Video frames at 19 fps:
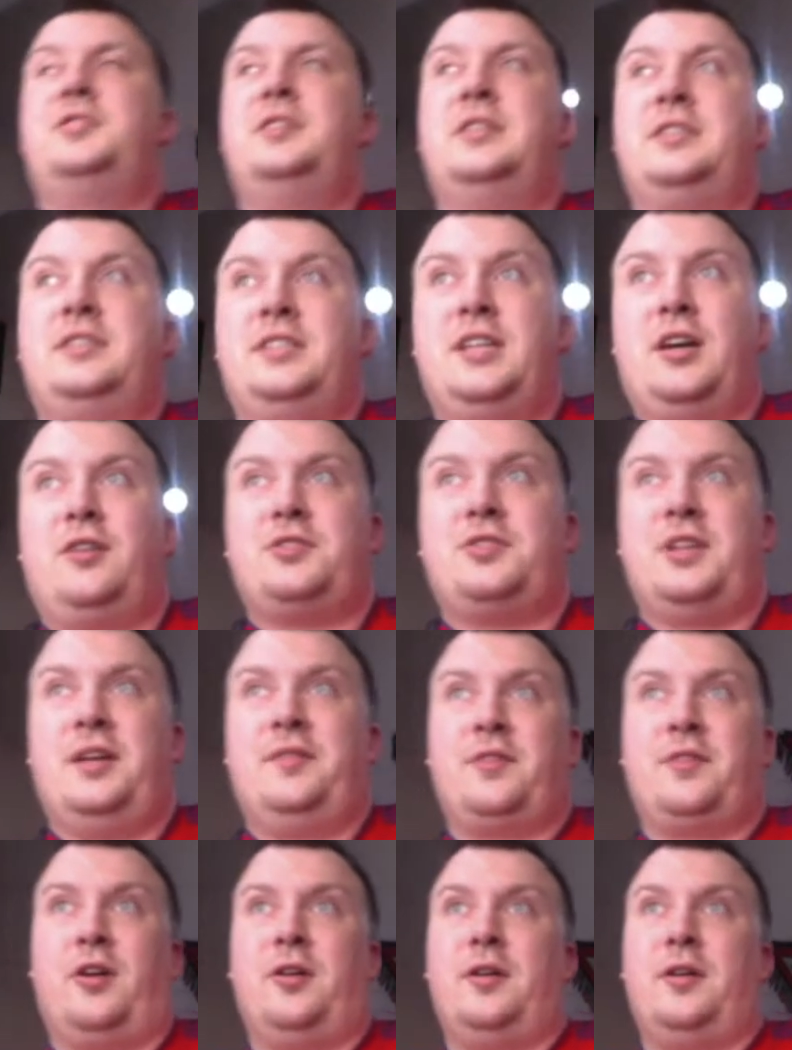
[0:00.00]
Chelsea have
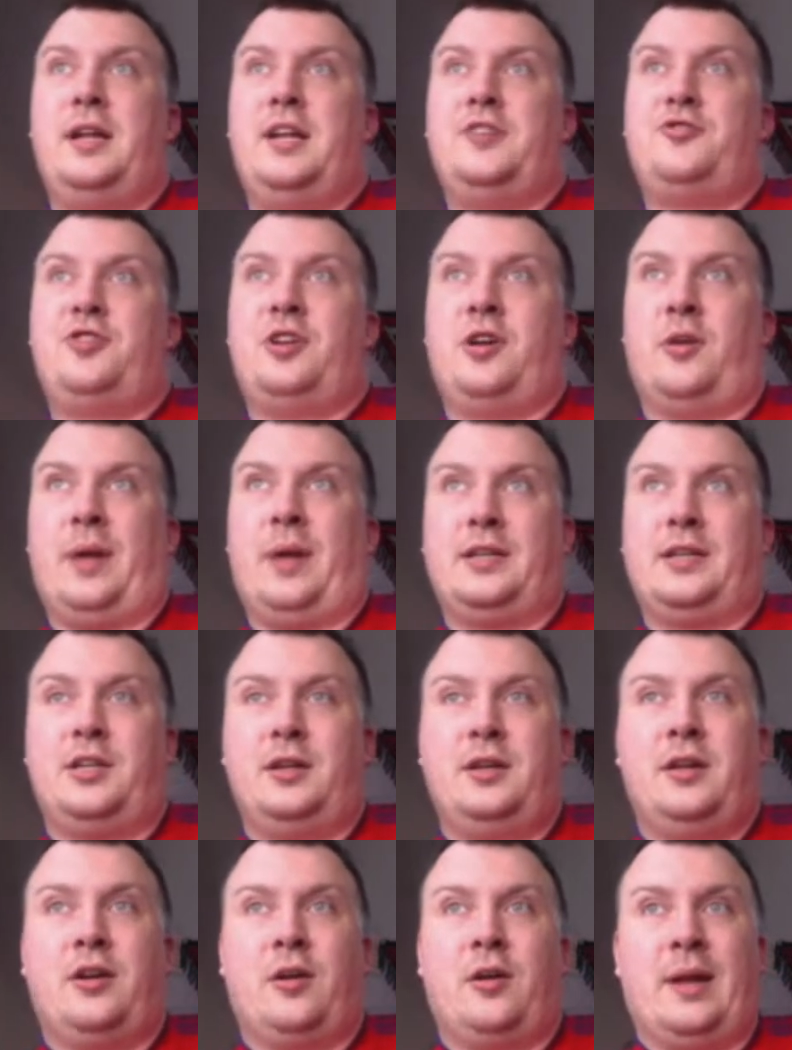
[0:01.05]
got literally
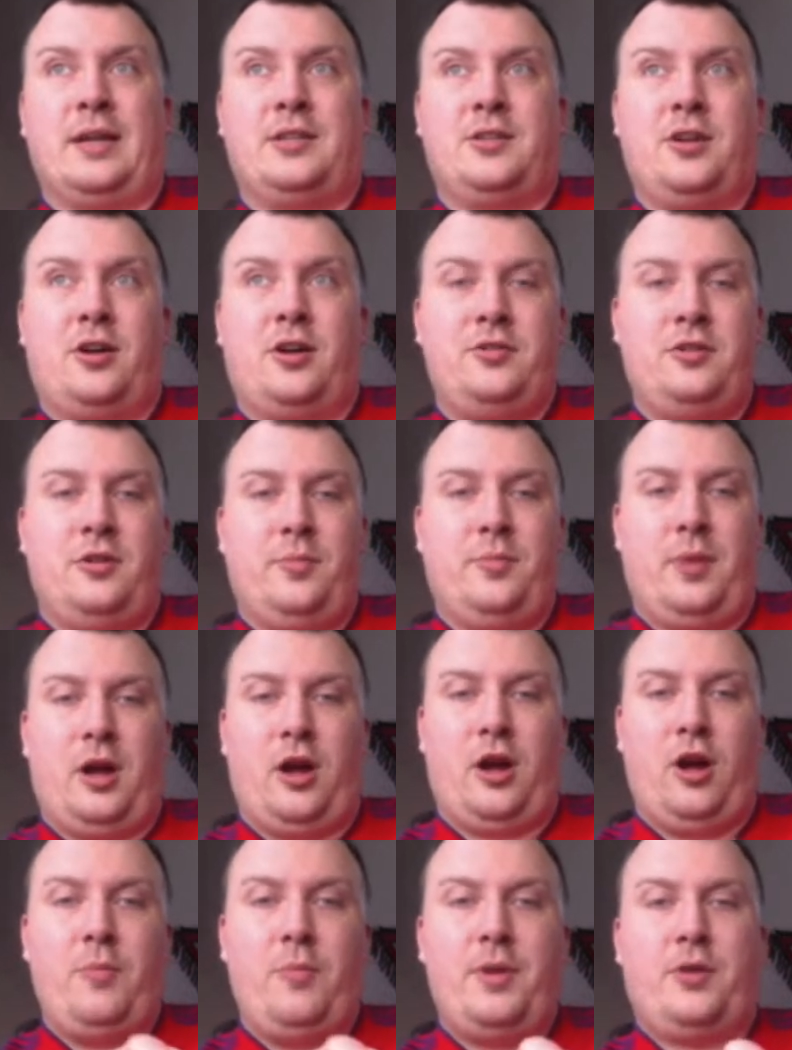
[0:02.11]
got Tottenham
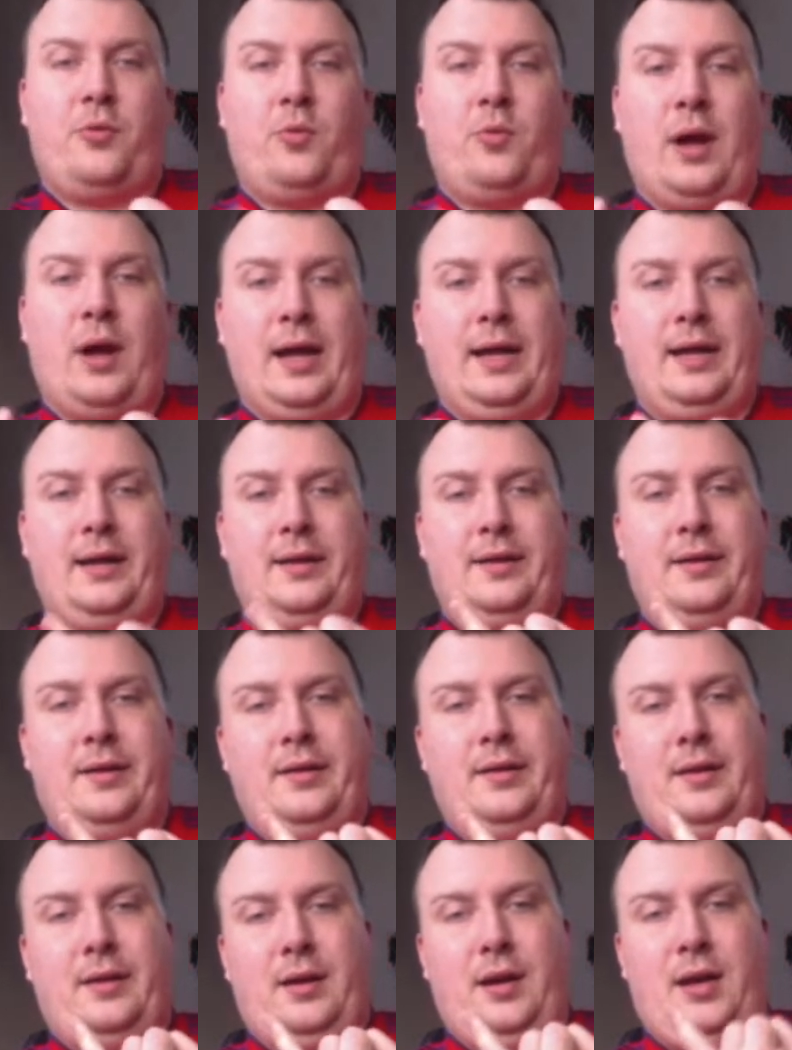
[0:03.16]
home and away in
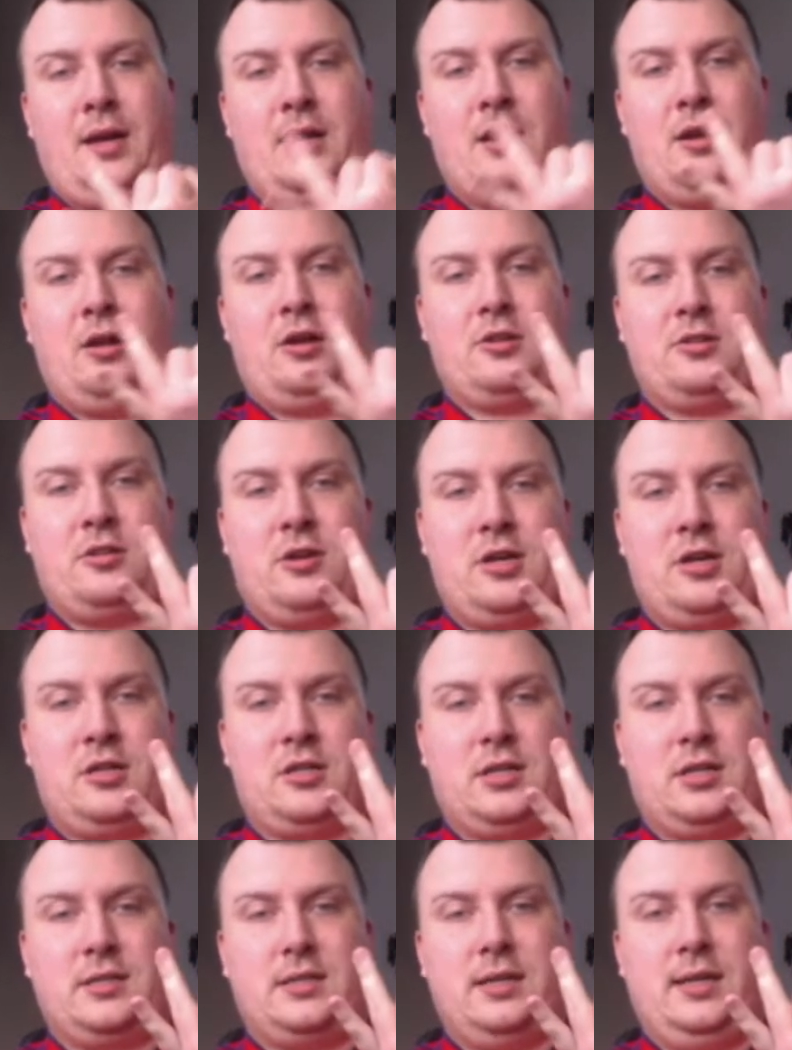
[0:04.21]
the last knockers of
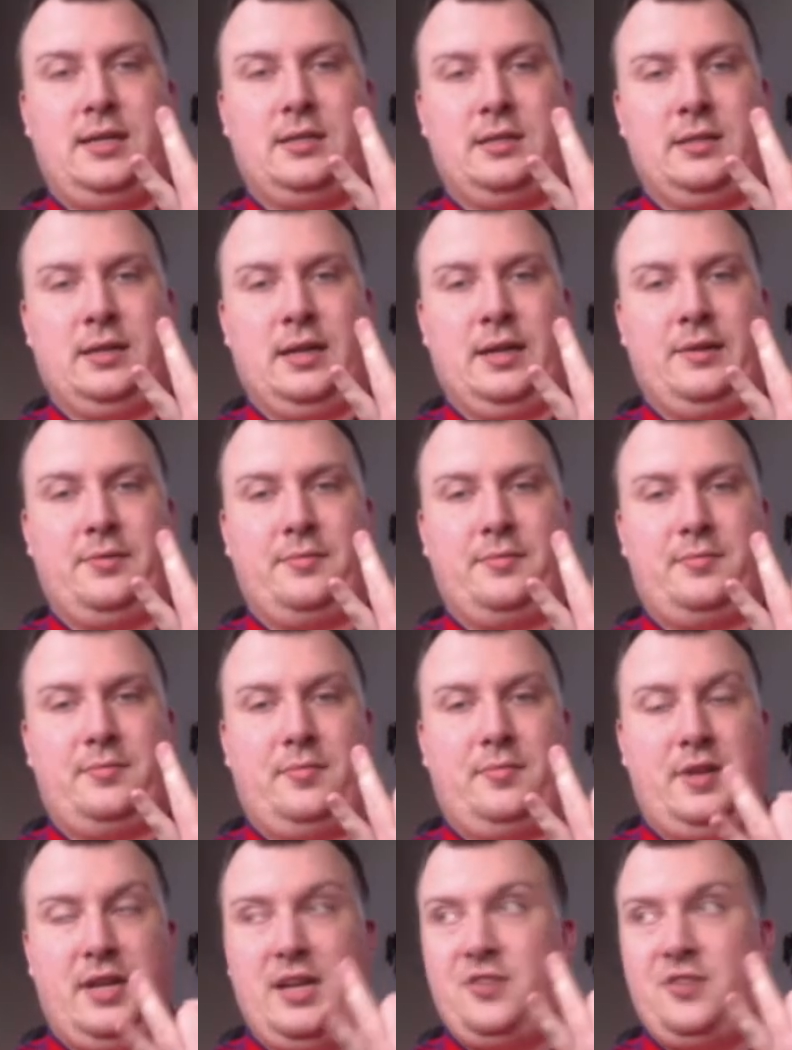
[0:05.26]
the season now.
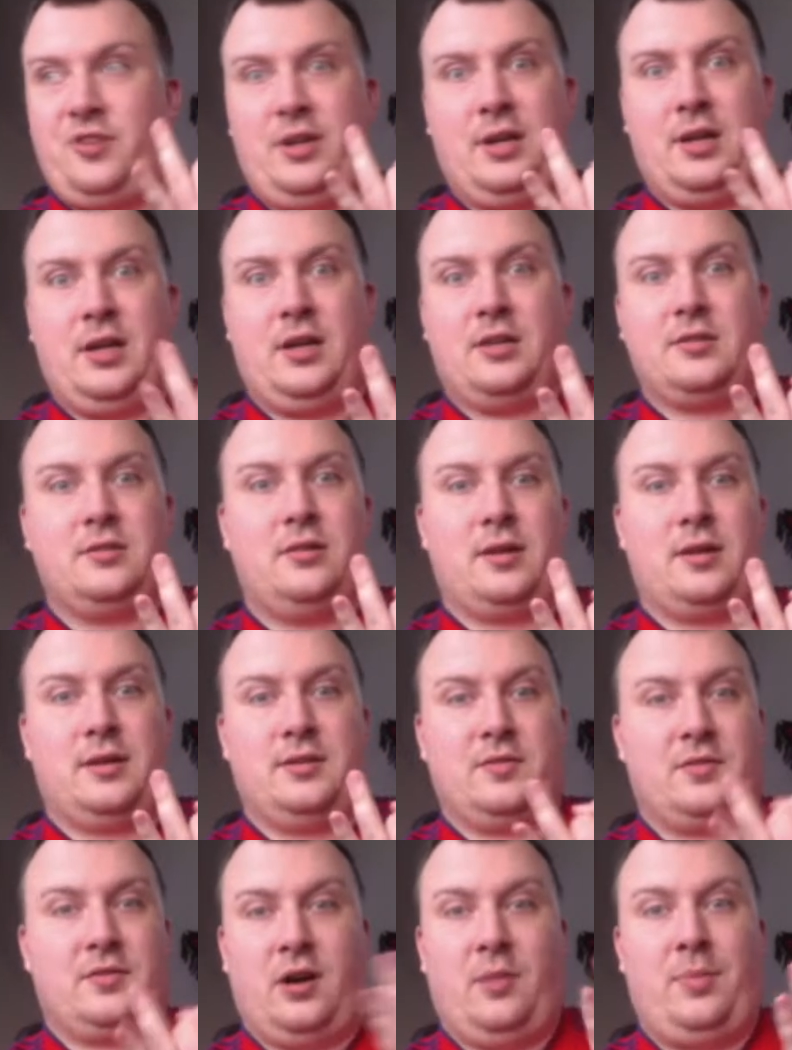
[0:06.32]
Literally the last knockers,
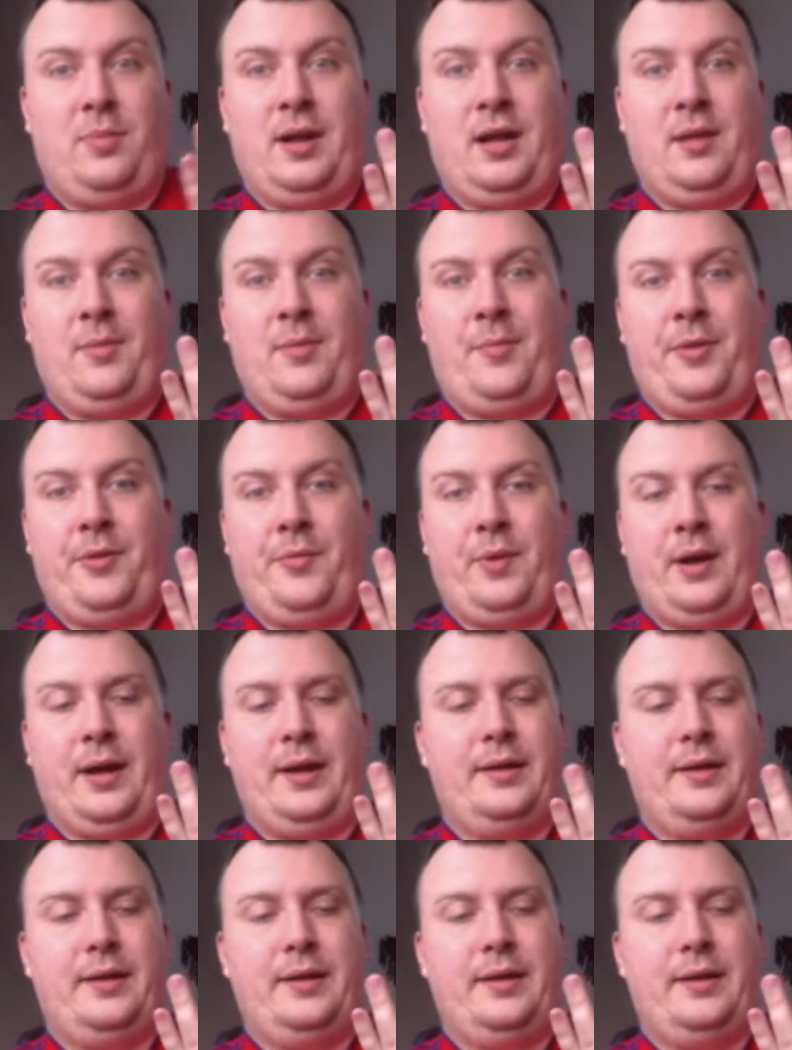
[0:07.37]
they've got to play home and away.